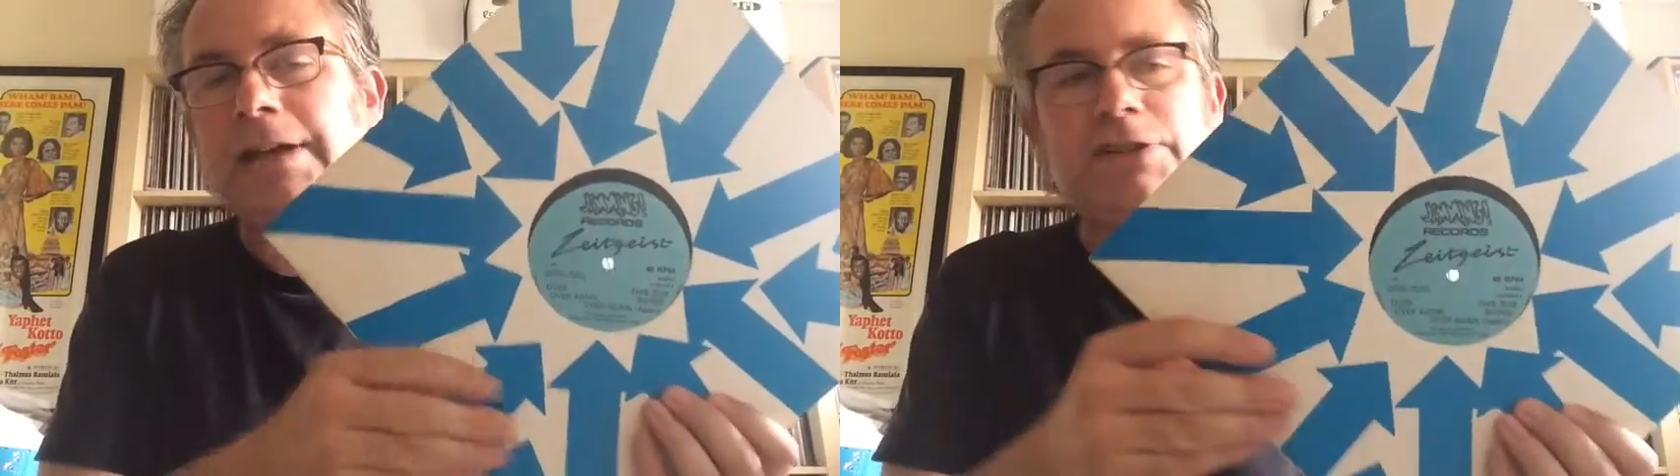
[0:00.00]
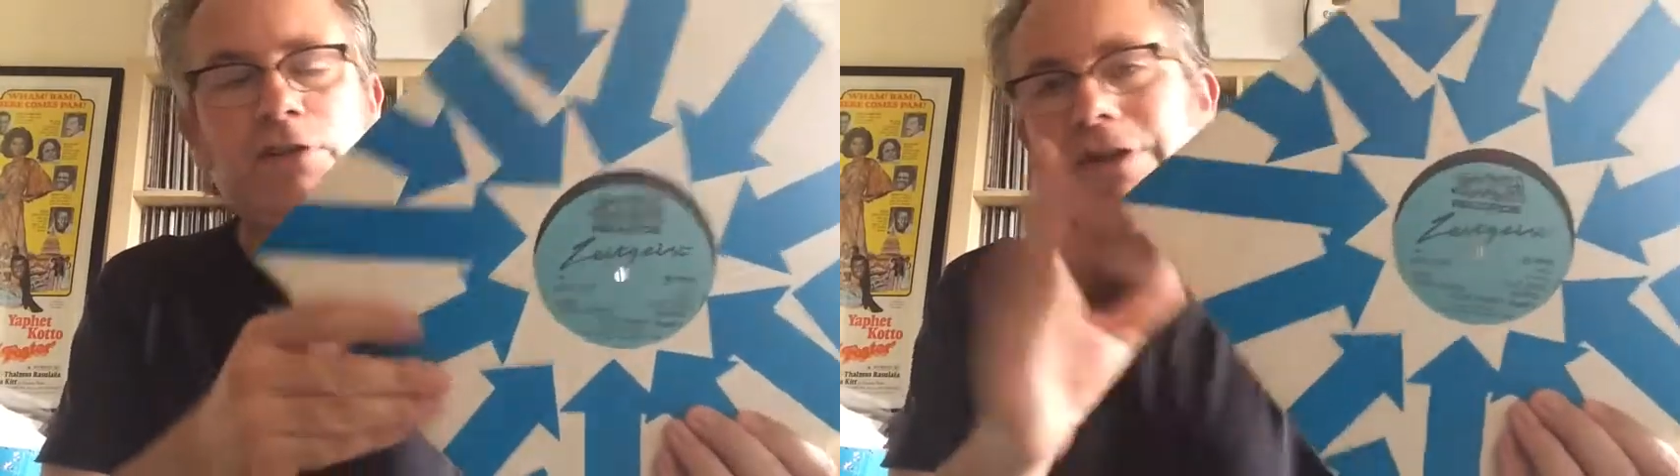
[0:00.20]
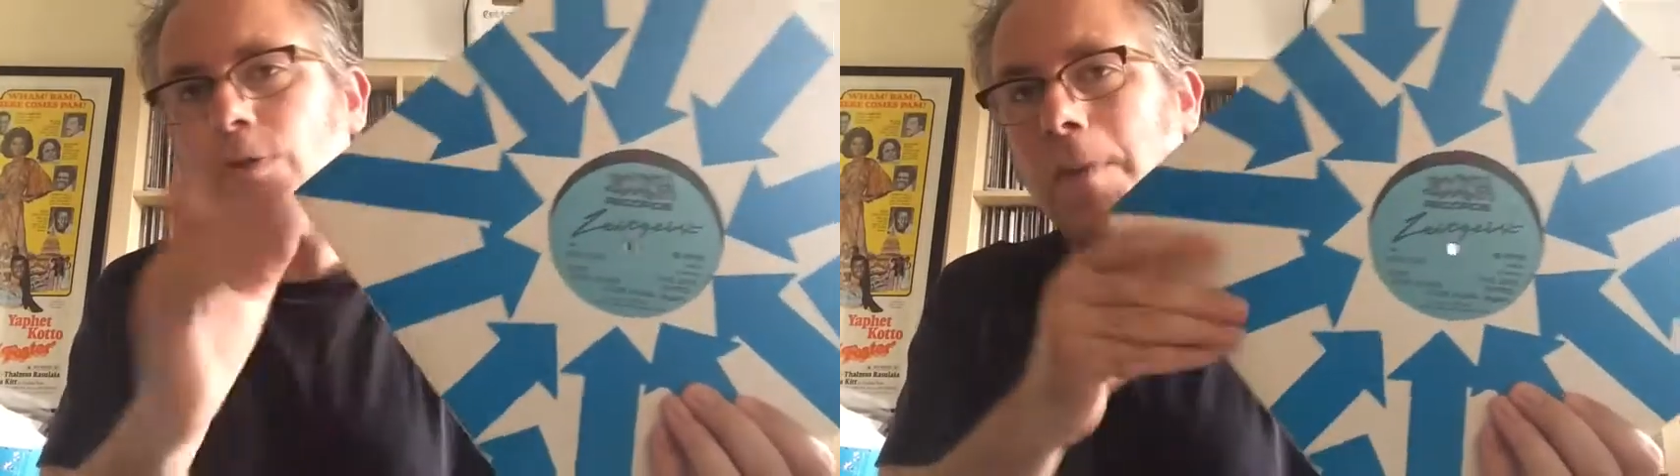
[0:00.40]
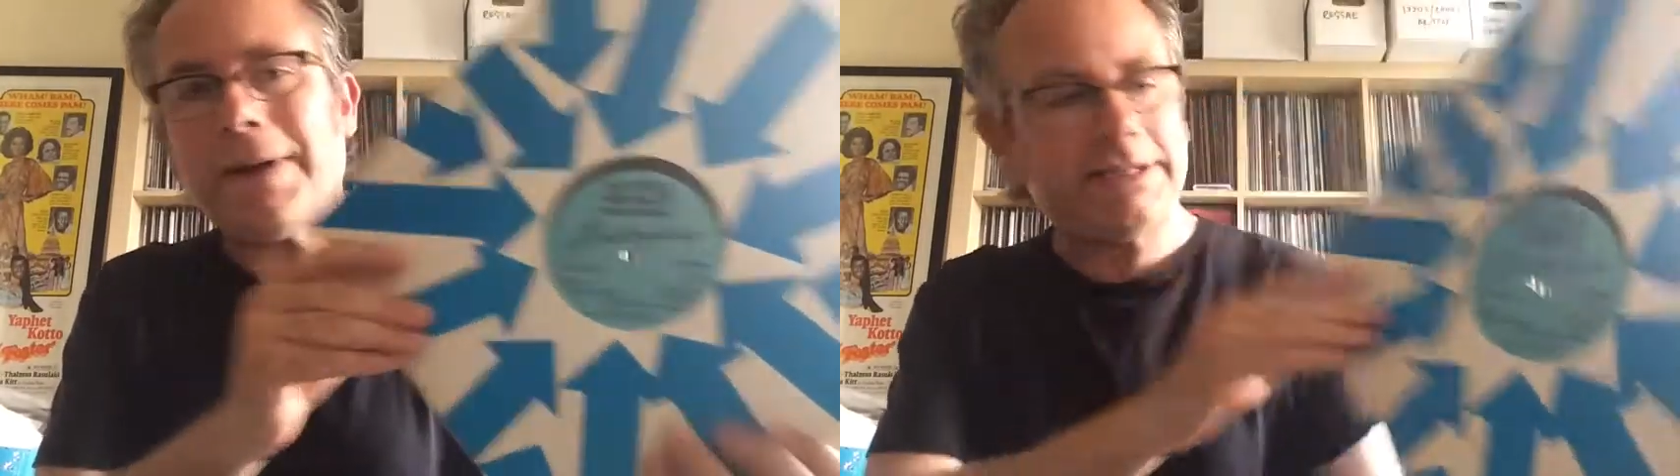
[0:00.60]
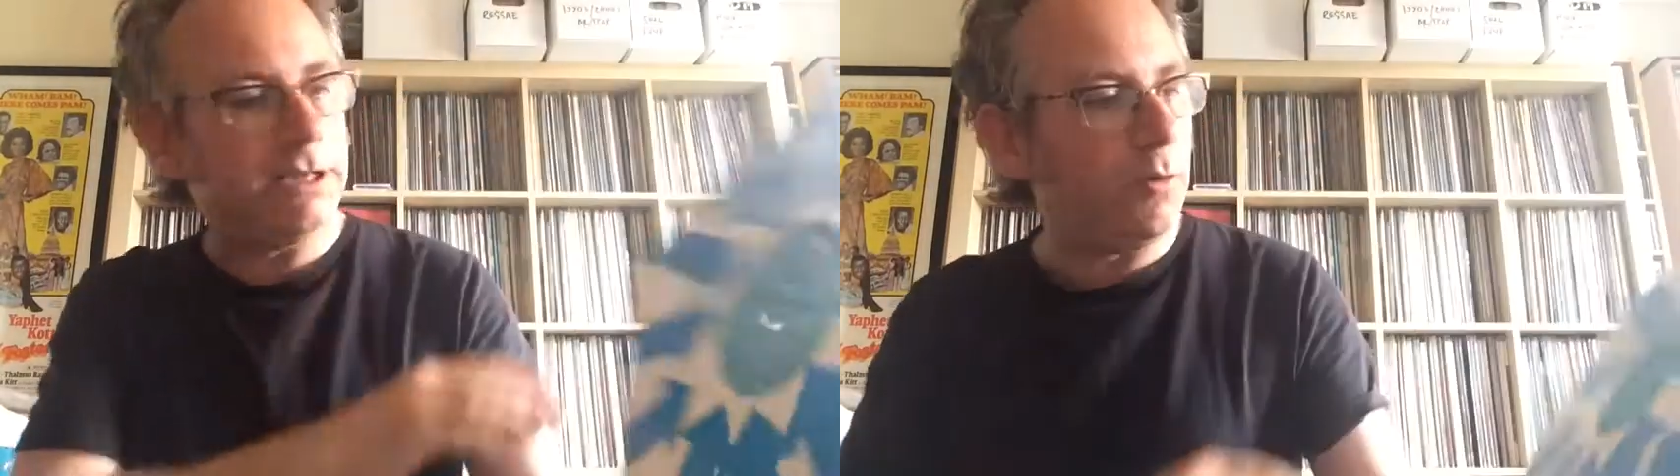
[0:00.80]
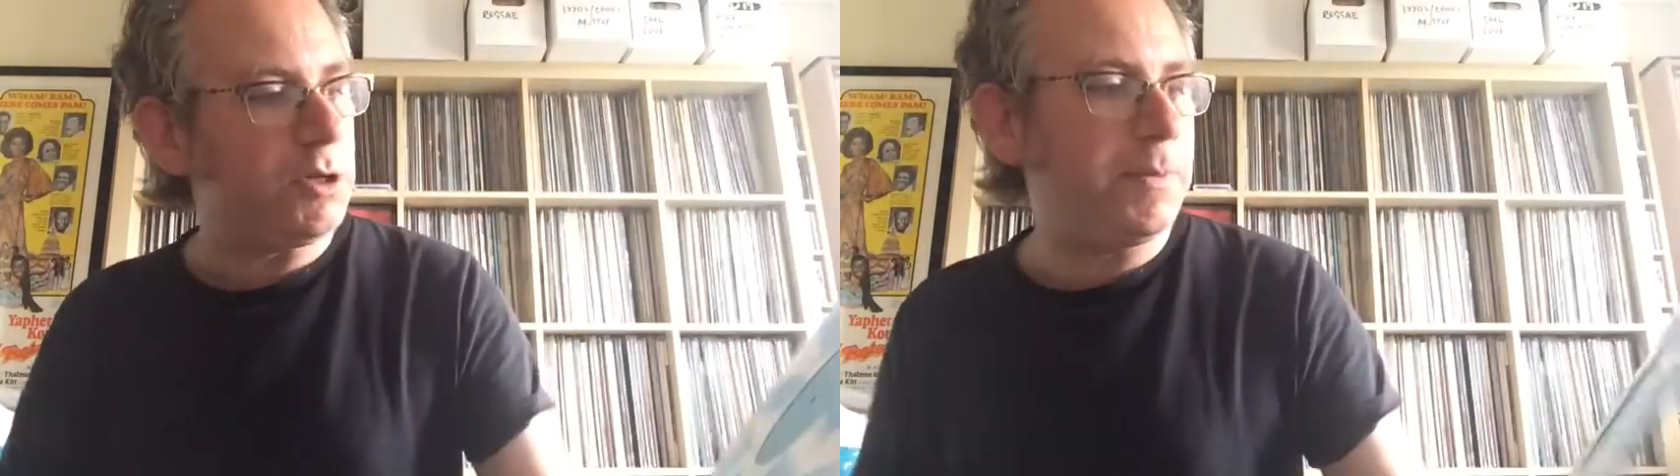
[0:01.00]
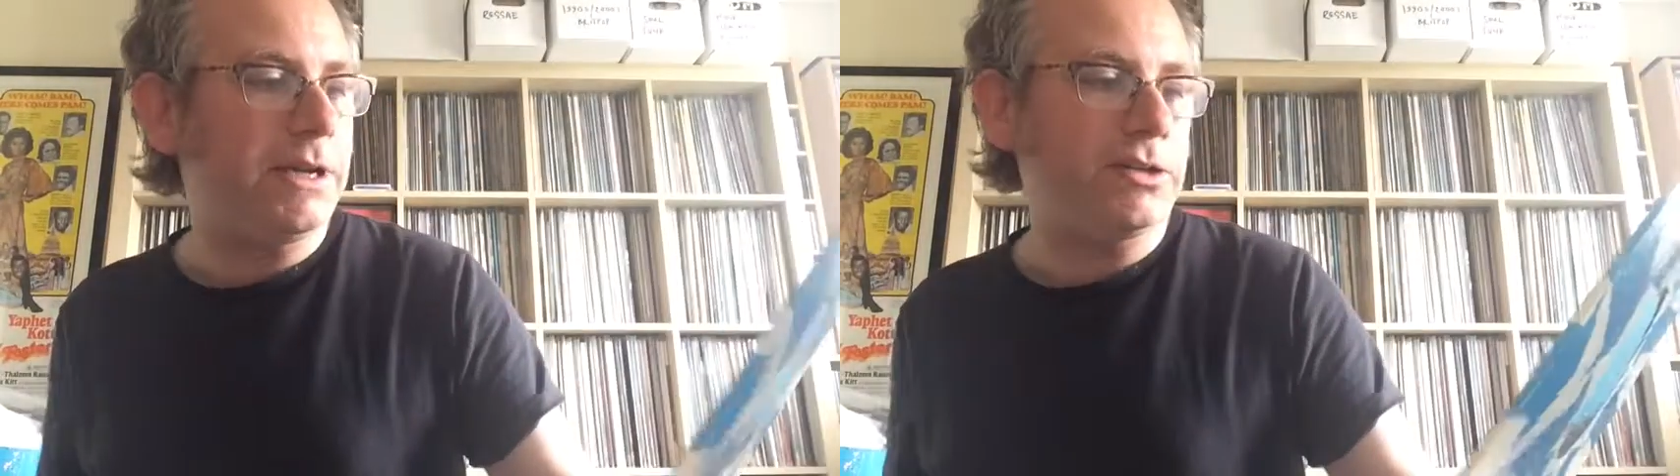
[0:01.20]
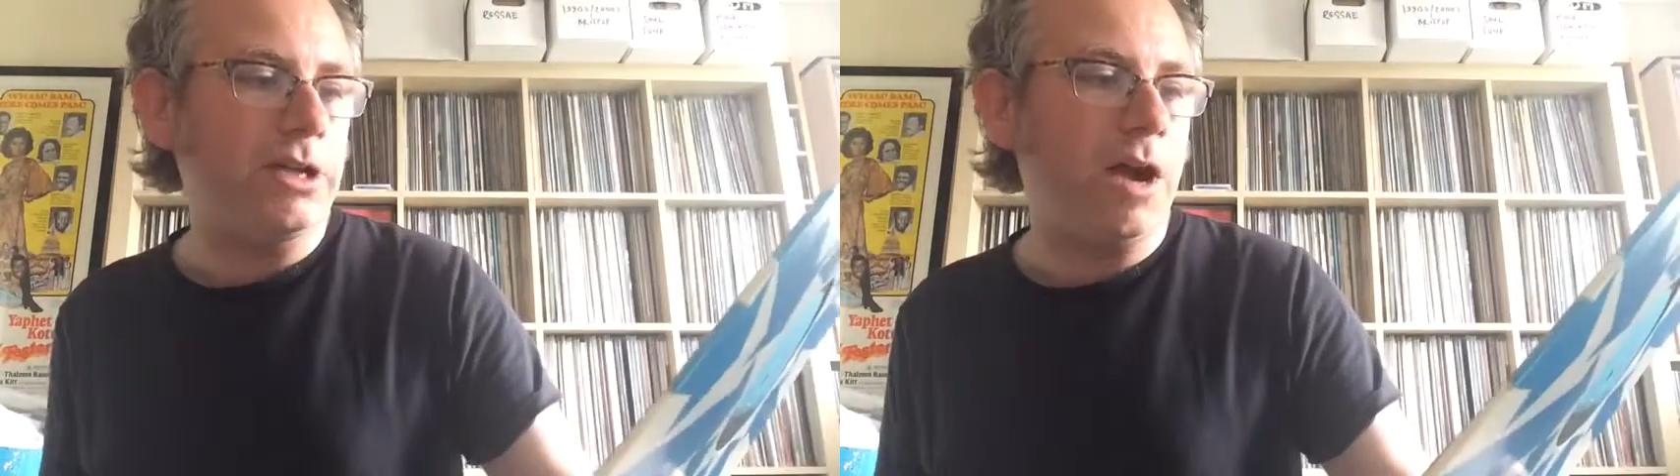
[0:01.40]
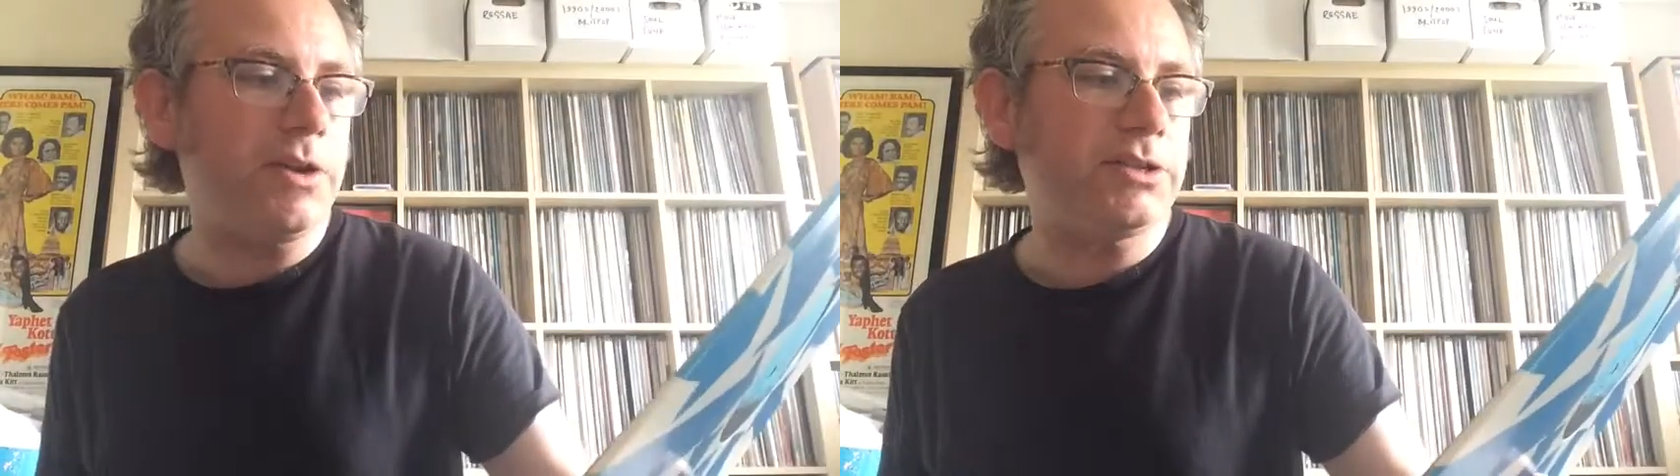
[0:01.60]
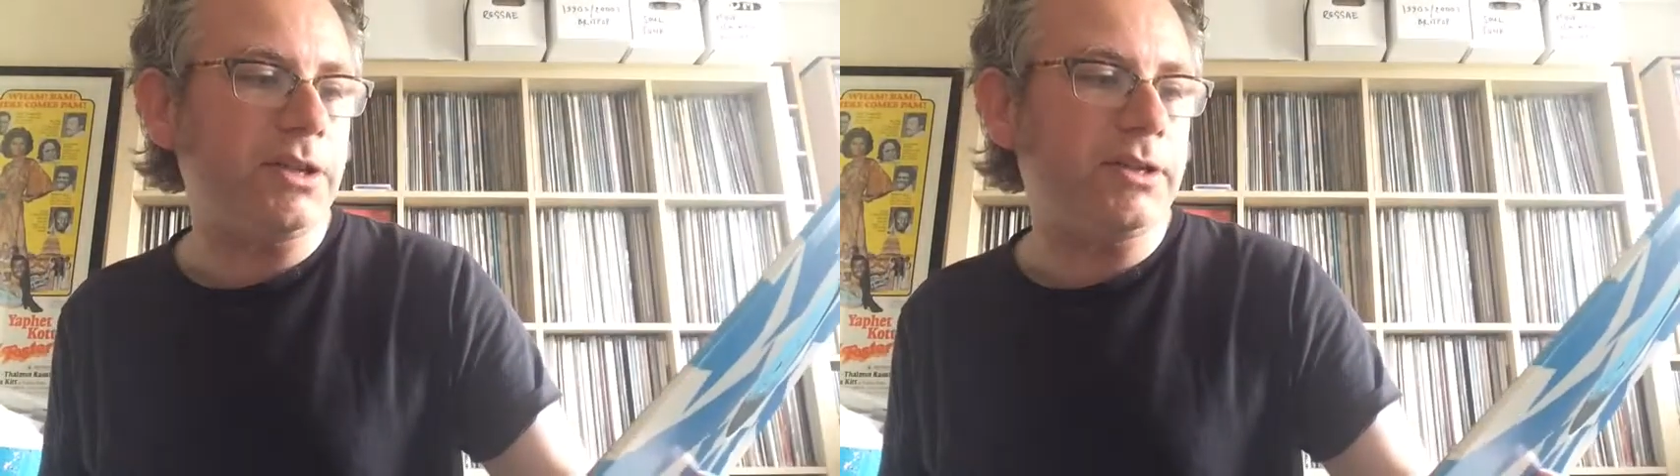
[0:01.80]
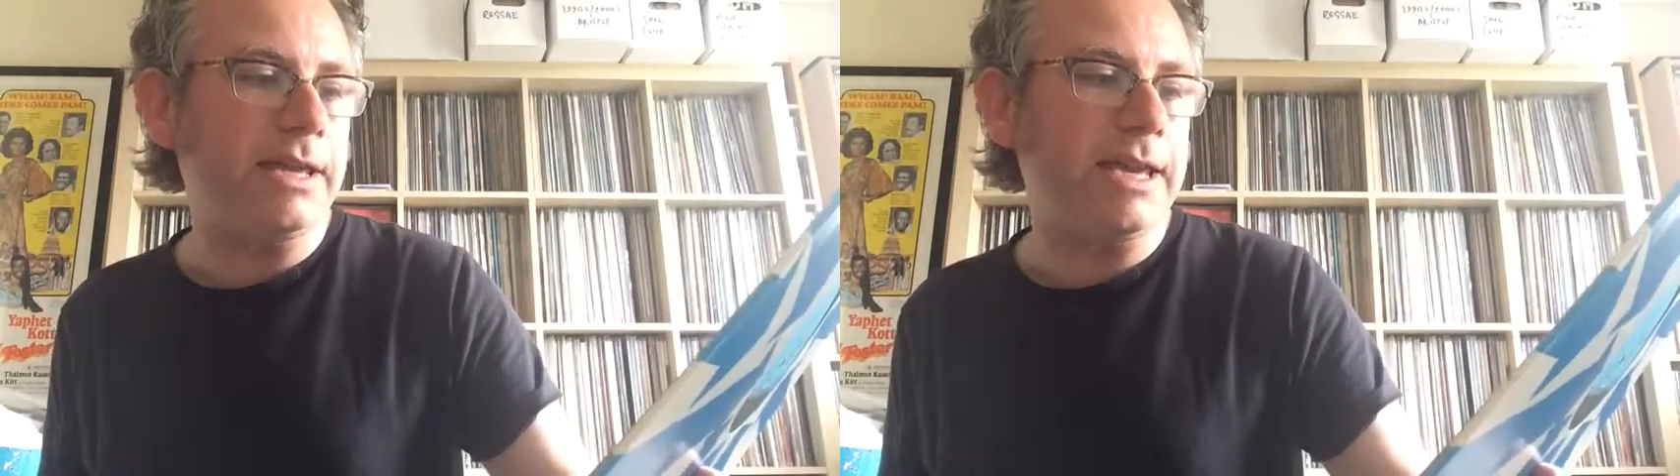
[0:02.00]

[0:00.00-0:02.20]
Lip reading: so the reason why I picked it up was because I noticed that